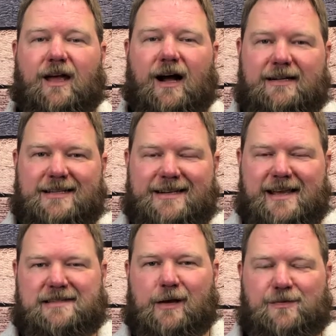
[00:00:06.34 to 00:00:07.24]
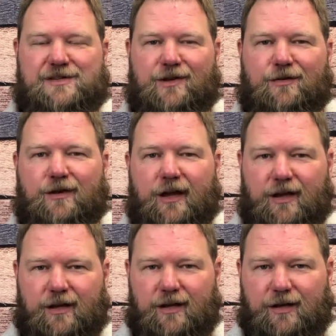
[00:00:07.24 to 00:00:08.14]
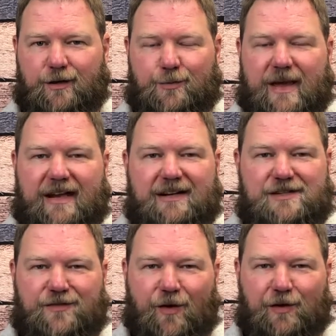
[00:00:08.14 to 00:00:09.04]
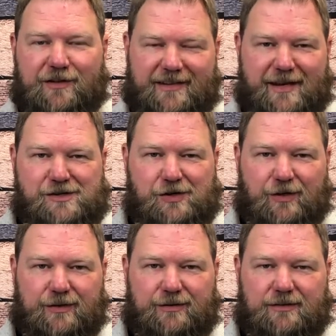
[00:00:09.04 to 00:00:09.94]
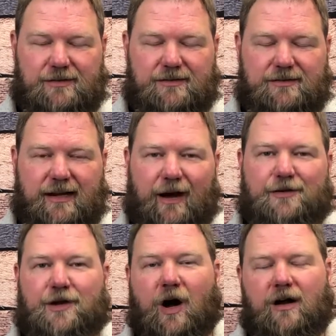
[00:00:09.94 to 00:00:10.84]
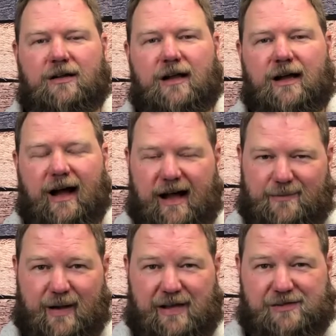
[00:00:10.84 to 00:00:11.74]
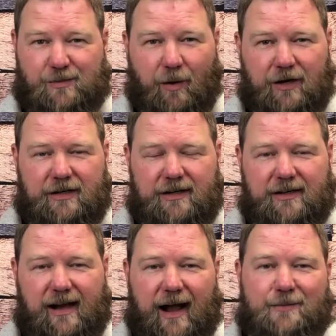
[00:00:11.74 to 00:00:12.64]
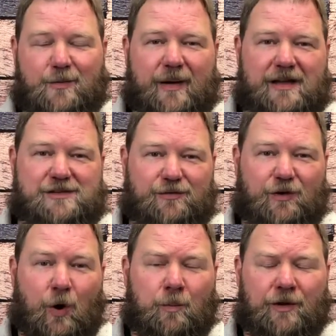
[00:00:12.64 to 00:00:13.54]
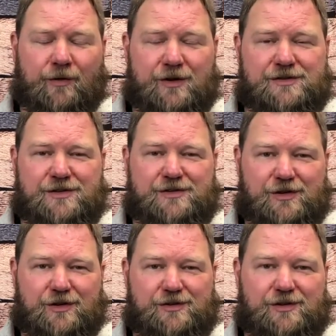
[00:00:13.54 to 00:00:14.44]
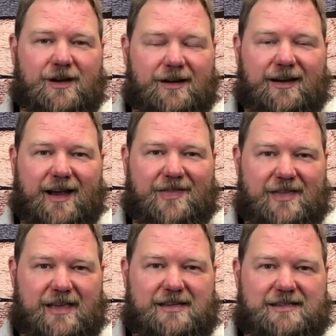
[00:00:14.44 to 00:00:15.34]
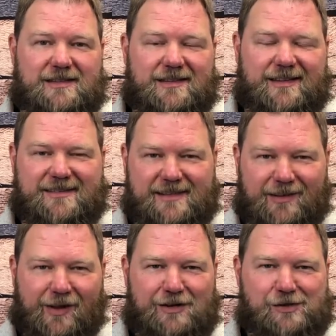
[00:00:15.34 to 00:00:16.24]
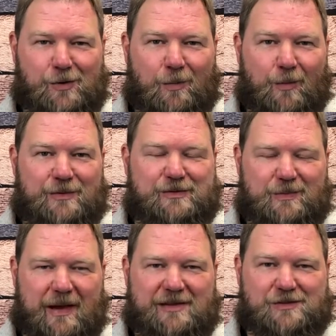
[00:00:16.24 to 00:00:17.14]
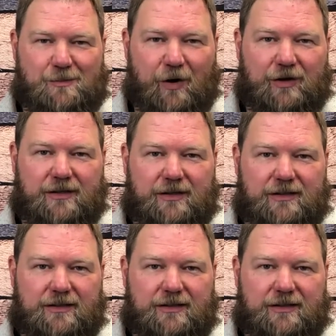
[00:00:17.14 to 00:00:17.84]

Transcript: On today's episode, Humanity's Fallen Nature. Howdy, y'all. I'm Pastor Mark. I'm the pastor of Copeland Christian Church, and this is Theological Moments with Pastor Mark.